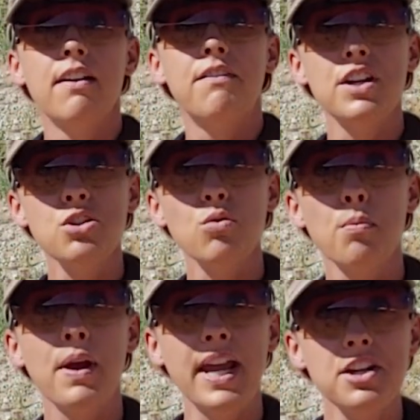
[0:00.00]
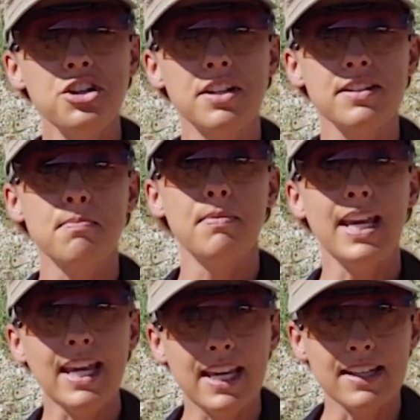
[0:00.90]
Visual patience
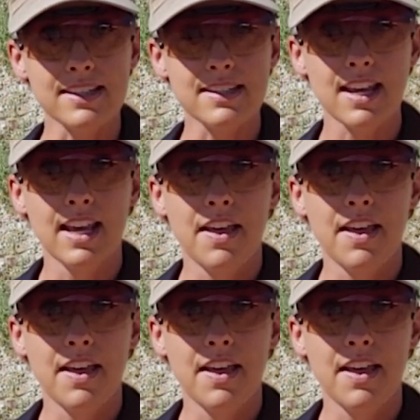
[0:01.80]
means